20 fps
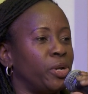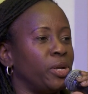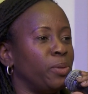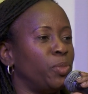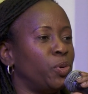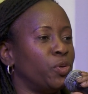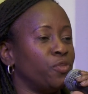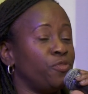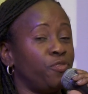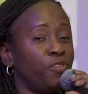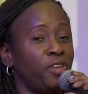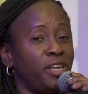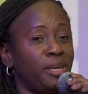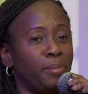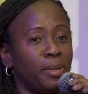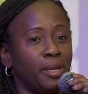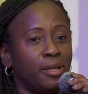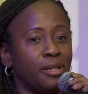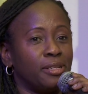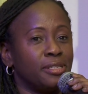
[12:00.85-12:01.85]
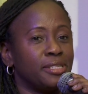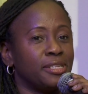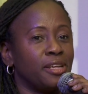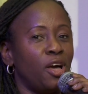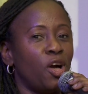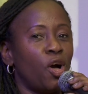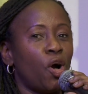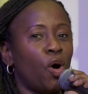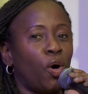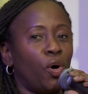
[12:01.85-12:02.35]
putting more females
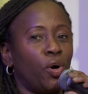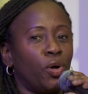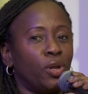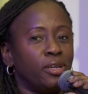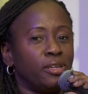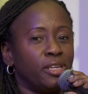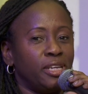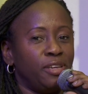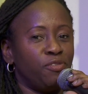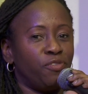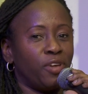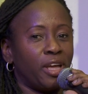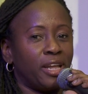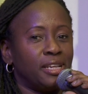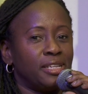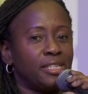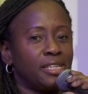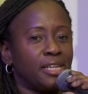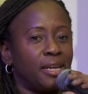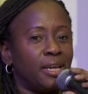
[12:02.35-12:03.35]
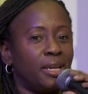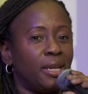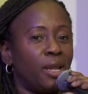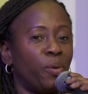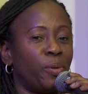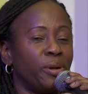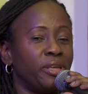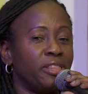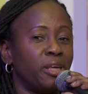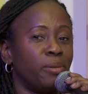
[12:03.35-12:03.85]
on events and
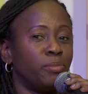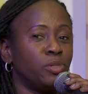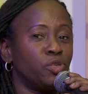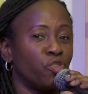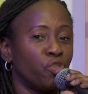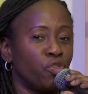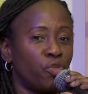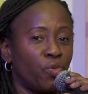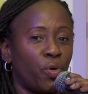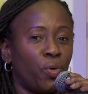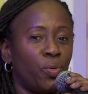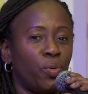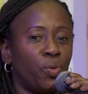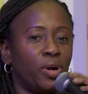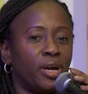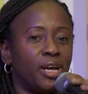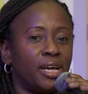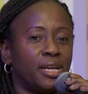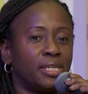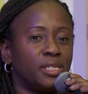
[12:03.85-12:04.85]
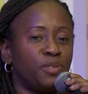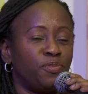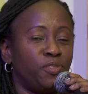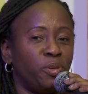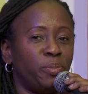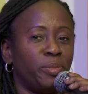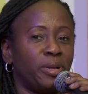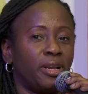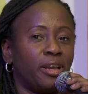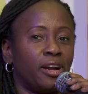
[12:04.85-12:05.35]
allowing them to grow as
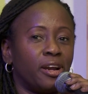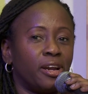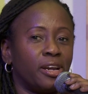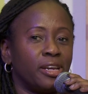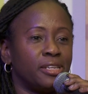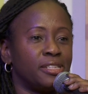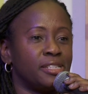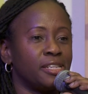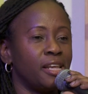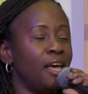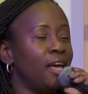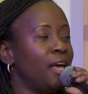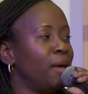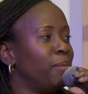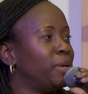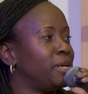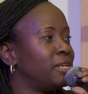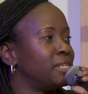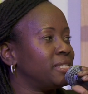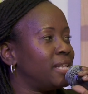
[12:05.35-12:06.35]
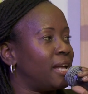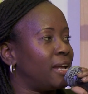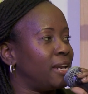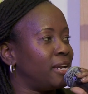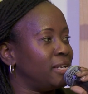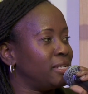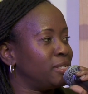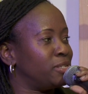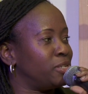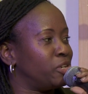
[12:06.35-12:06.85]
female artists, because
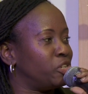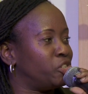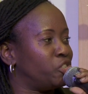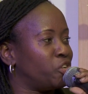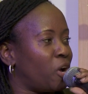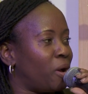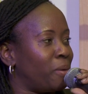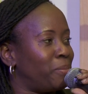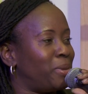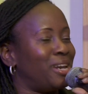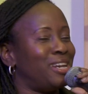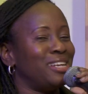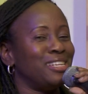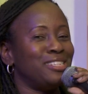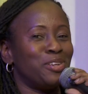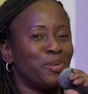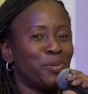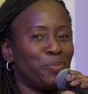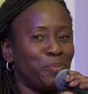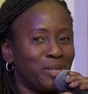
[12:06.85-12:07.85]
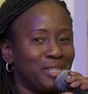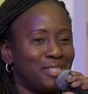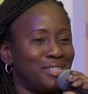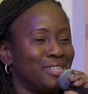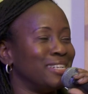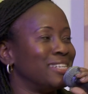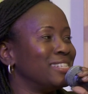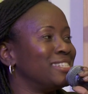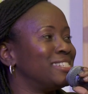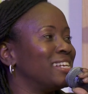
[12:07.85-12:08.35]
that is their job, that is their
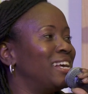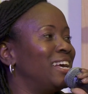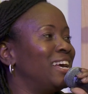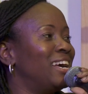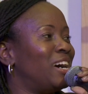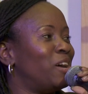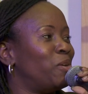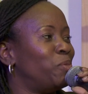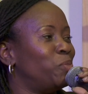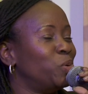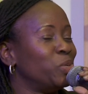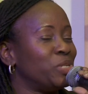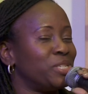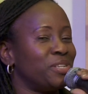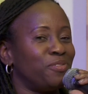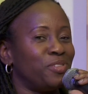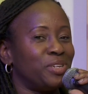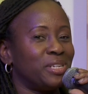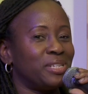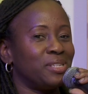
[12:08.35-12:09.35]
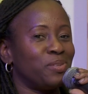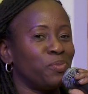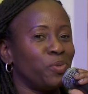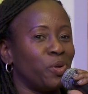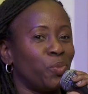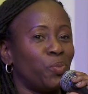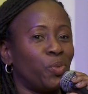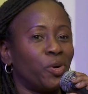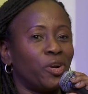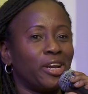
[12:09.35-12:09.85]
business. Most of us,
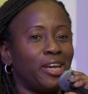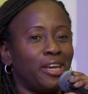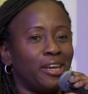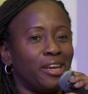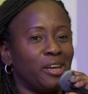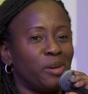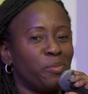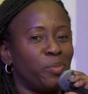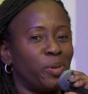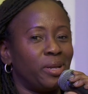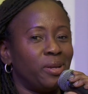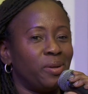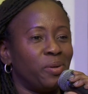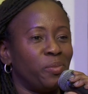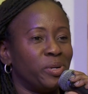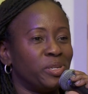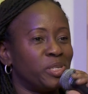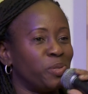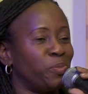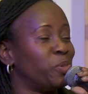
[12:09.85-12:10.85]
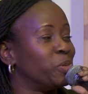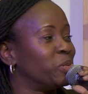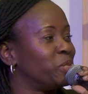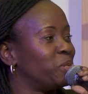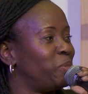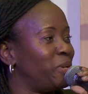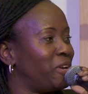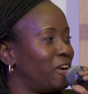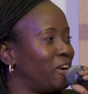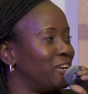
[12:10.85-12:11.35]
we're working, but we're supposed
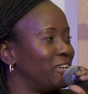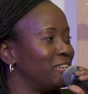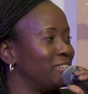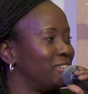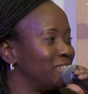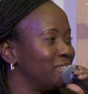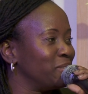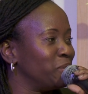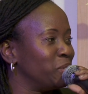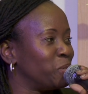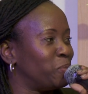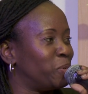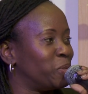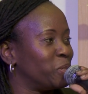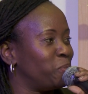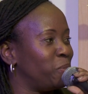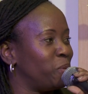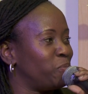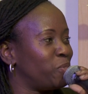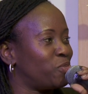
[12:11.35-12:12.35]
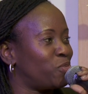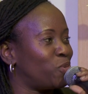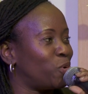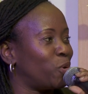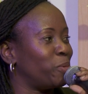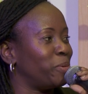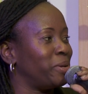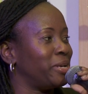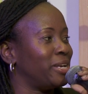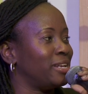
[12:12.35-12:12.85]
to be artists. We're supposed to be
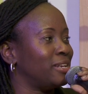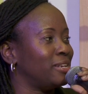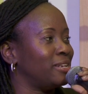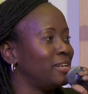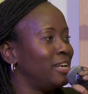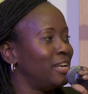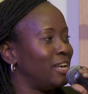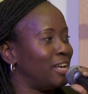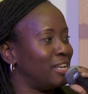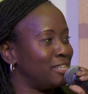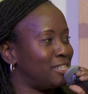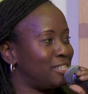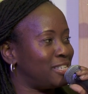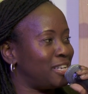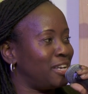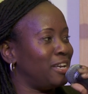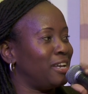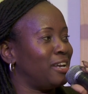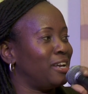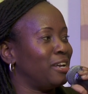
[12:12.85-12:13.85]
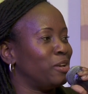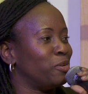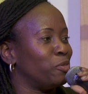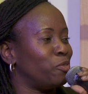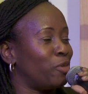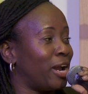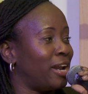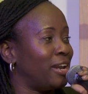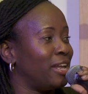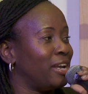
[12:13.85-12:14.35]
performing and singing
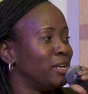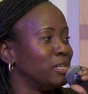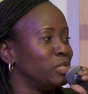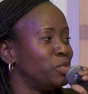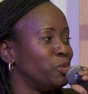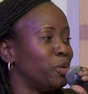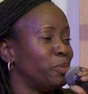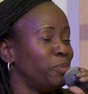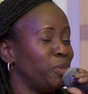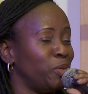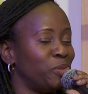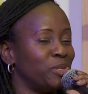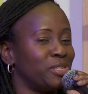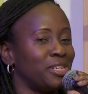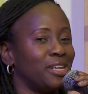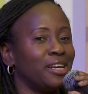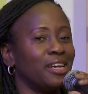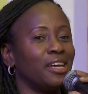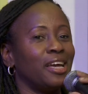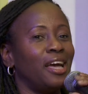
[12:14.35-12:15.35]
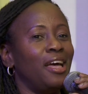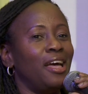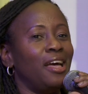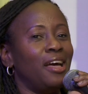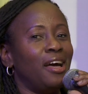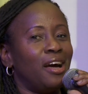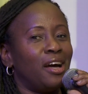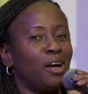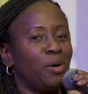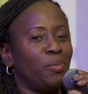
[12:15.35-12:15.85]
and writing and doing music.
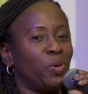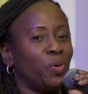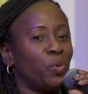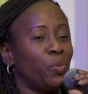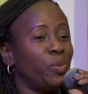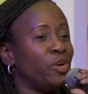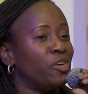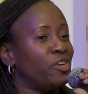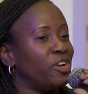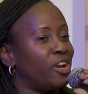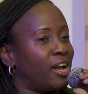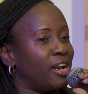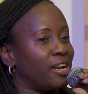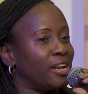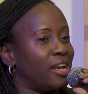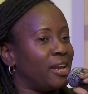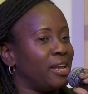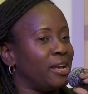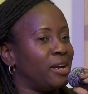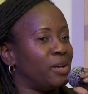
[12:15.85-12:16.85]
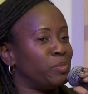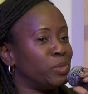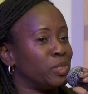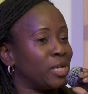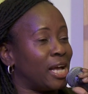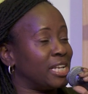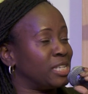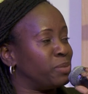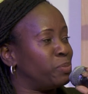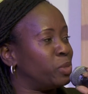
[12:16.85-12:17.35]
But we are not getting
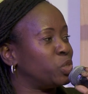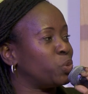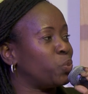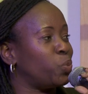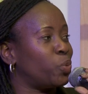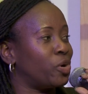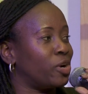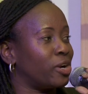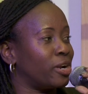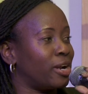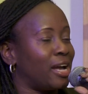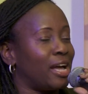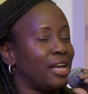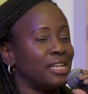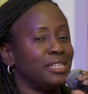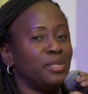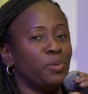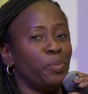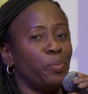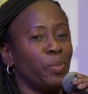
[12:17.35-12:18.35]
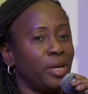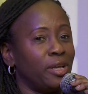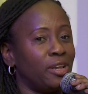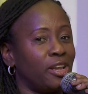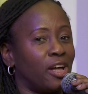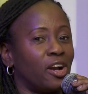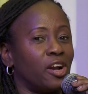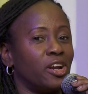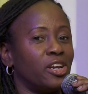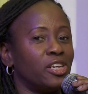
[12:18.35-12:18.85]
as much work as the
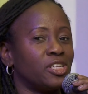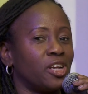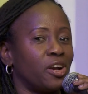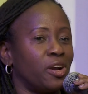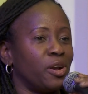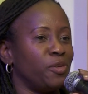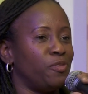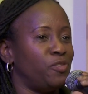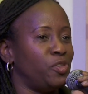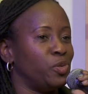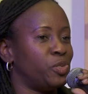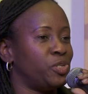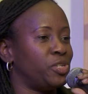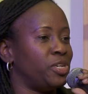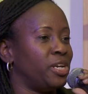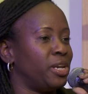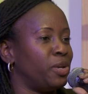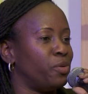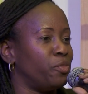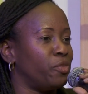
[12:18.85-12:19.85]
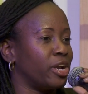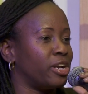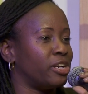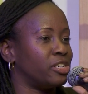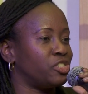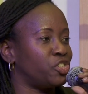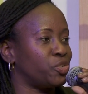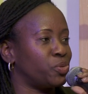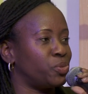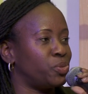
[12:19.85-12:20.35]
male artists are. If you see any
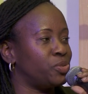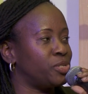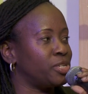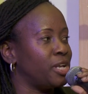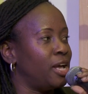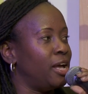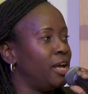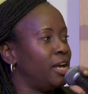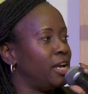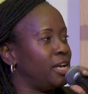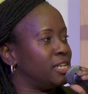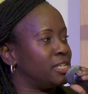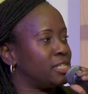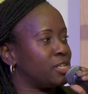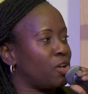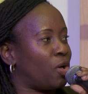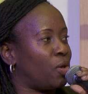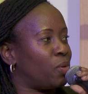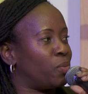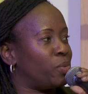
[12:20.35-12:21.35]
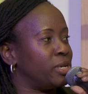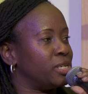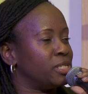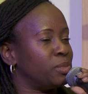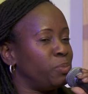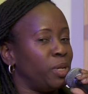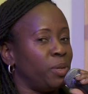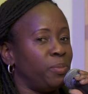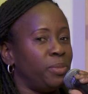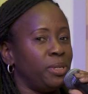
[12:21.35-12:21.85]
reggae shows, it's
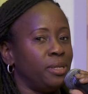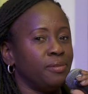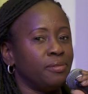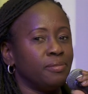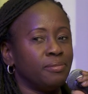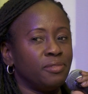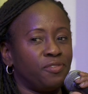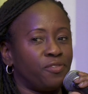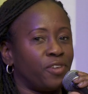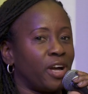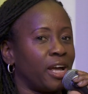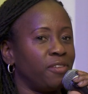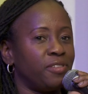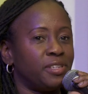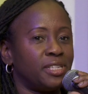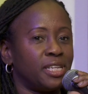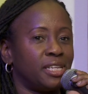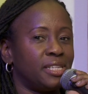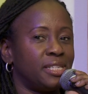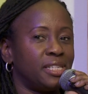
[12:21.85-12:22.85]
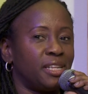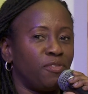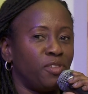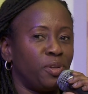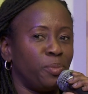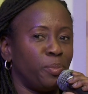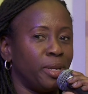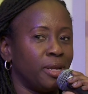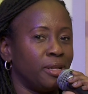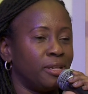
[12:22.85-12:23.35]
always maybe 5, 6,
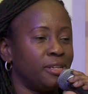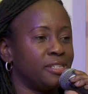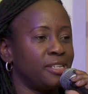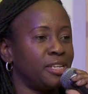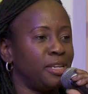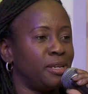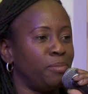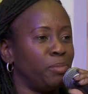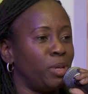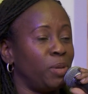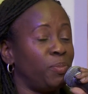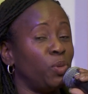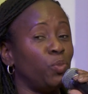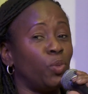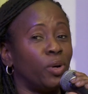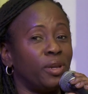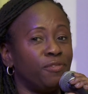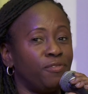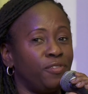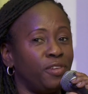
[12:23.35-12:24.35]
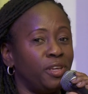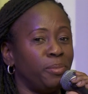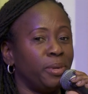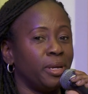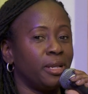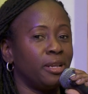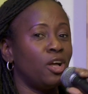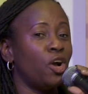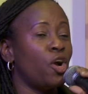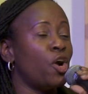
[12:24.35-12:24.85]
7 males and maybe 1
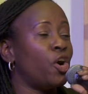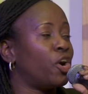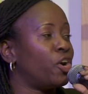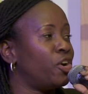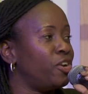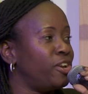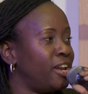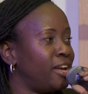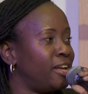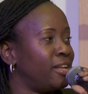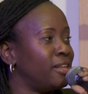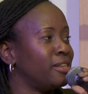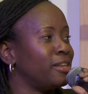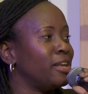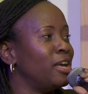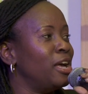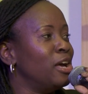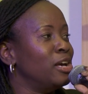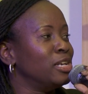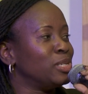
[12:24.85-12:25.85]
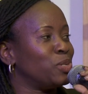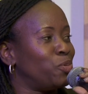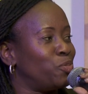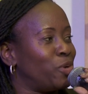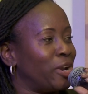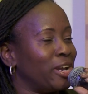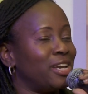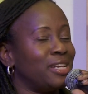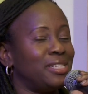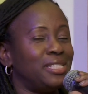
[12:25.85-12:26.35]
female or none. So
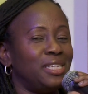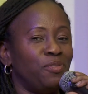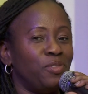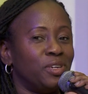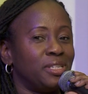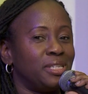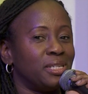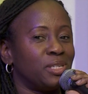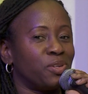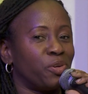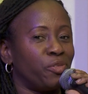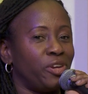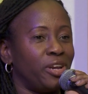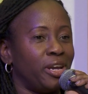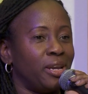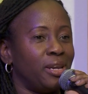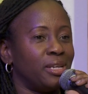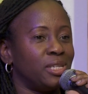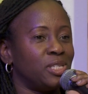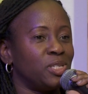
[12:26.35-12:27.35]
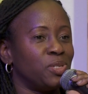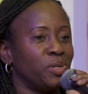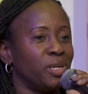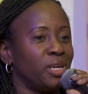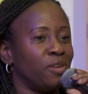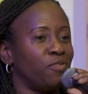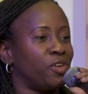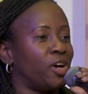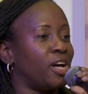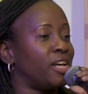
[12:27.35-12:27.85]
Reggae Divas is created to
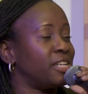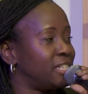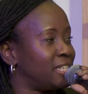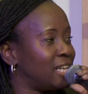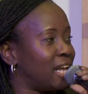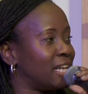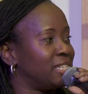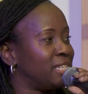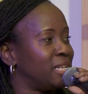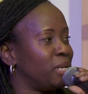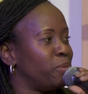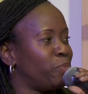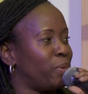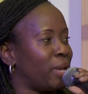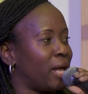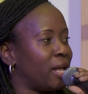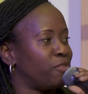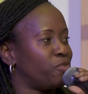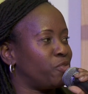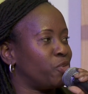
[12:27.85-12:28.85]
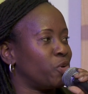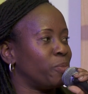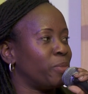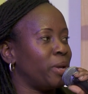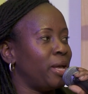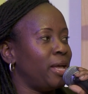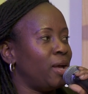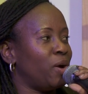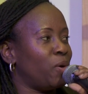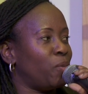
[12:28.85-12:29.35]
give us that same platform.
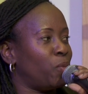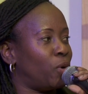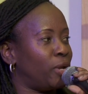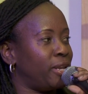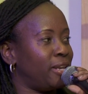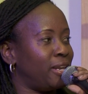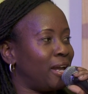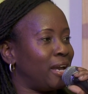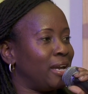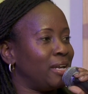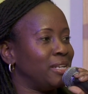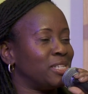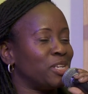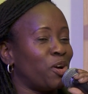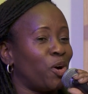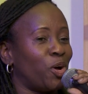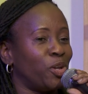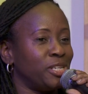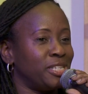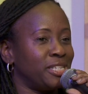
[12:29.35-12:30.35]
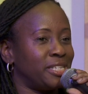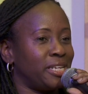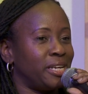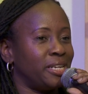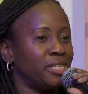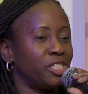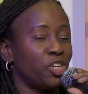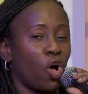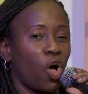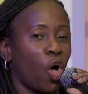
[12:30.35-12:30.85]
One night on
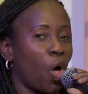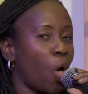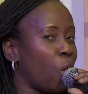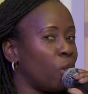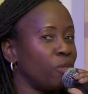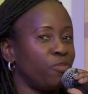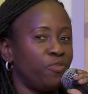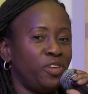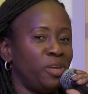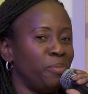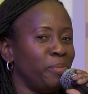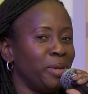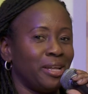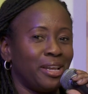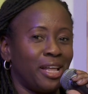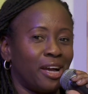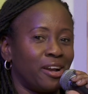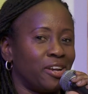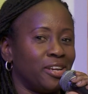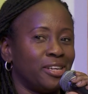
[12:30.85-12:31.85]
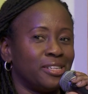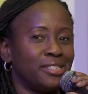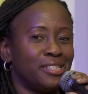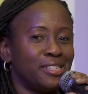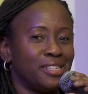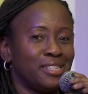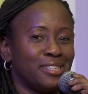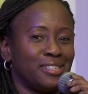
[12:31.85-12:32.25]
stage, all female artists.